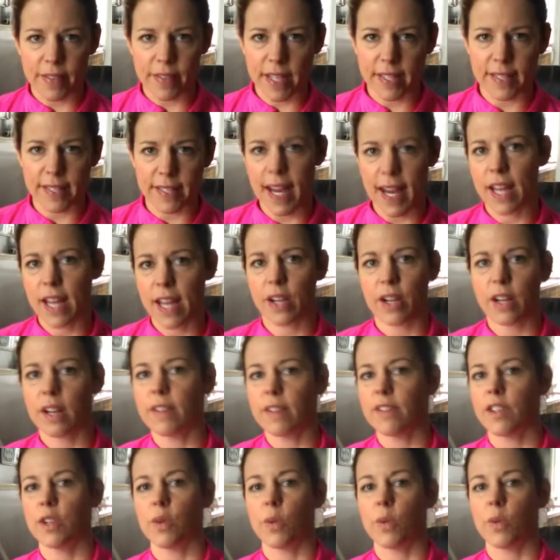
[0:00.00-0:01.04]
a container
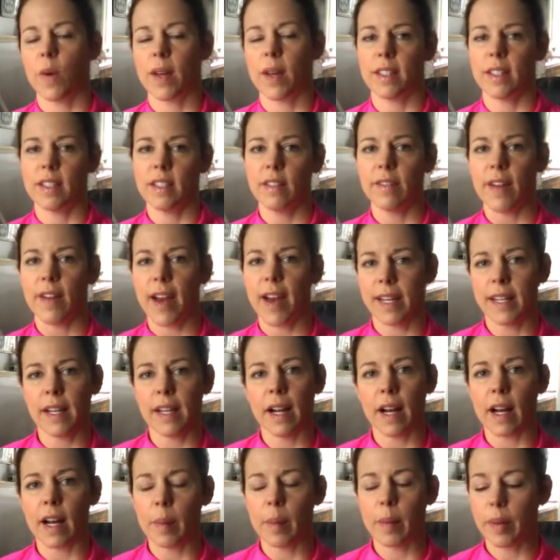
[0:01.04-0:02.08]
if you want to divide it
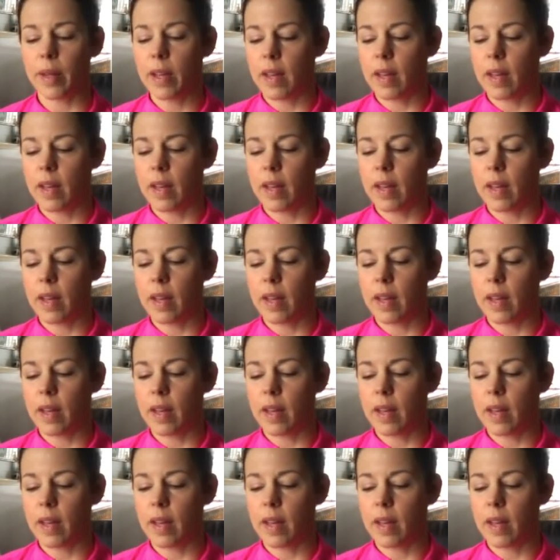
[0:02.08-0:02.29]
up